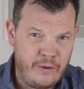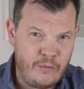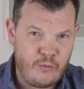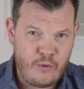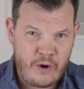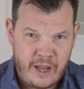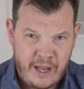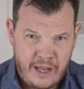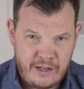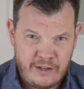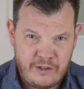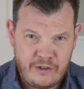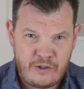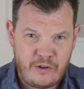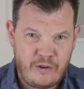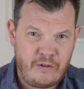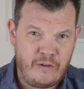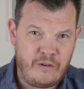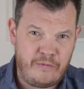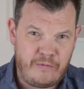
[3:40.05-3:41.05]
a range
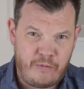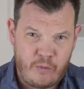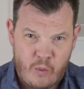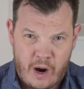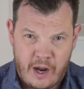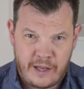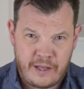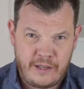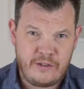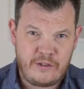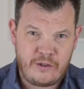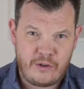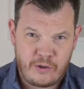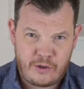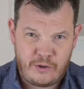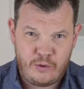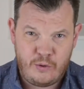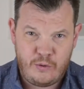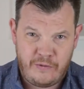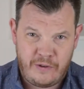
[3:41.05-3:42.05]
of wines or
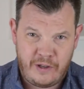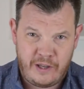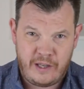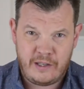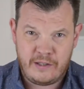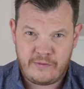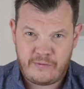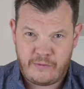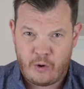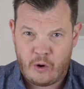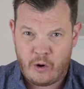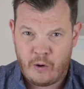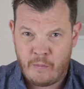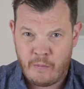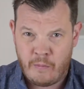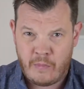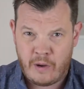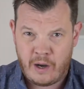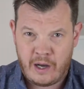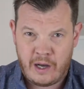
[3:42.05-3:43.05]
cuvées
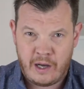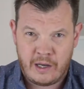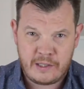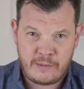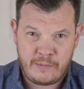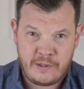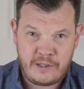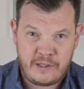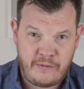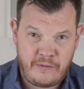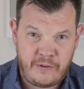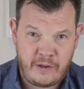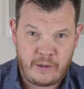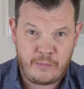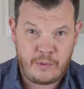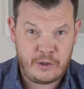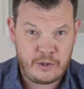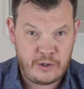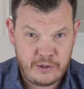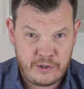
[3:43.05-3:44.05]
from a
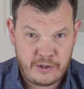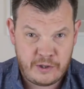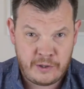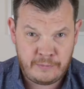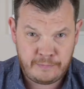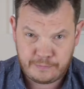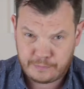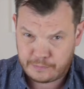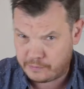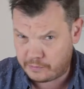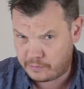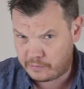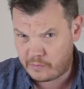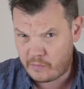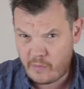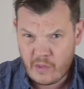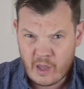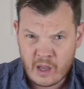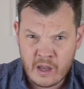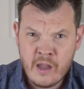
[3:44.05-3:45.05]
specific producer.
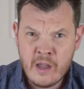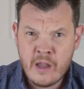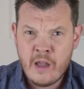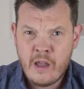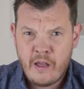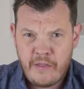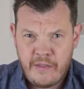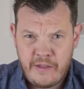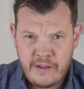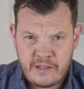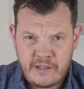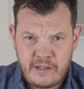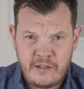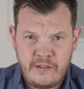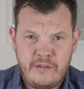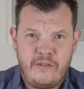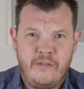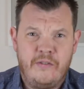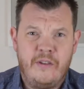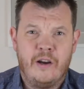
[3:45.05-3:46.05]
This
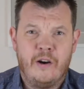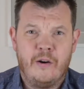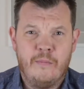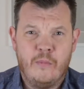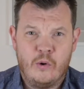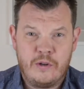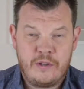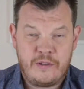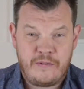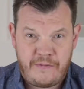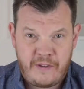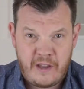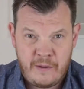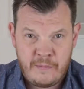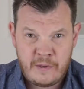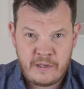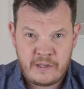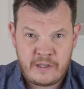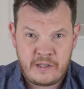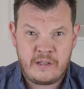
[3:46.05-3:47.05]
is their most
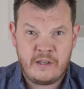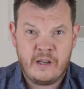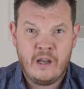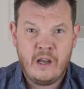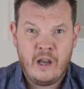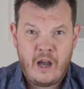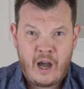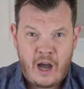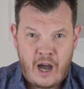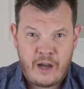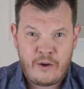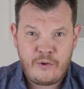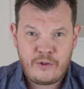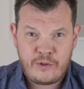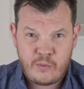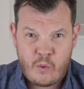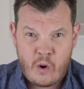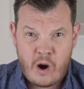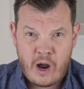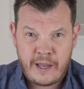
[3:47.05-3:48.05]
famous
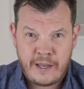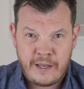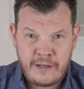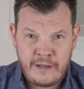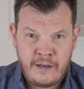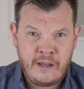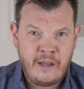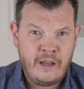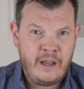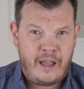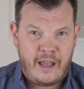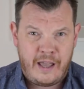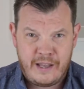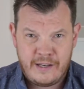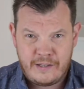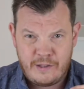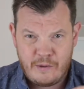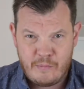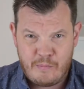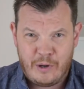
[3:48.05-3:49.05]
house wine.
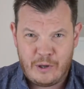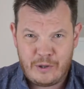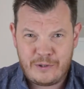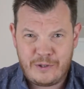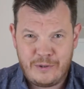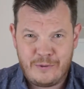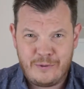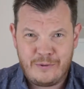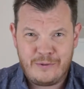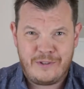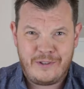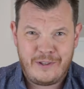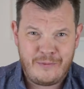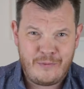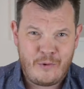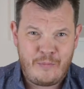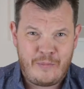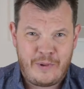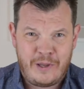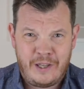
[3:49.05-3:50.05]
It's the bottles that
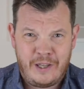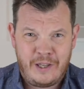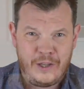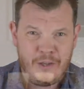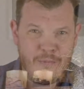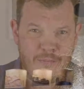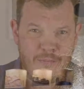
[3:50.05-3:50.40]
will be